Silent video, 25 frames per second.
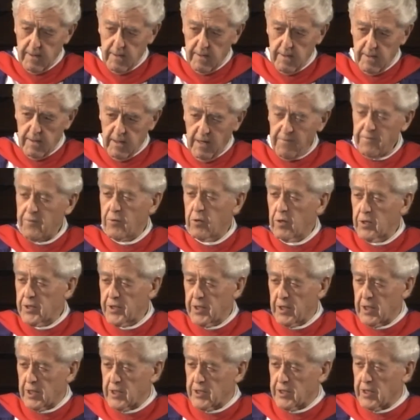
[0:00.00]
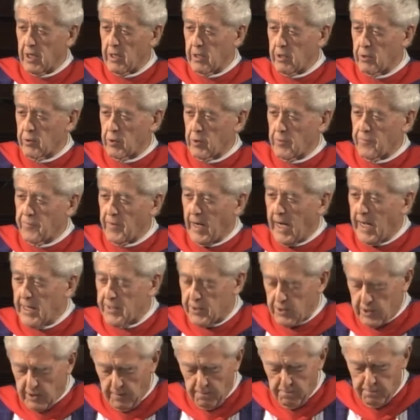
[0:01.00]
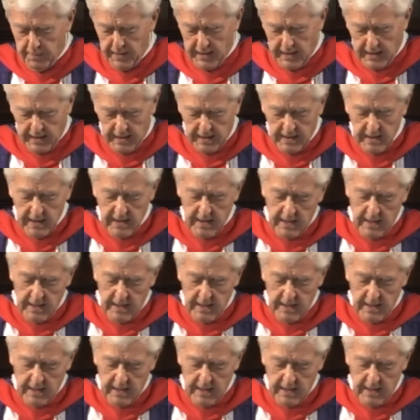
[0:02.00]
Of course, it is going too far to compare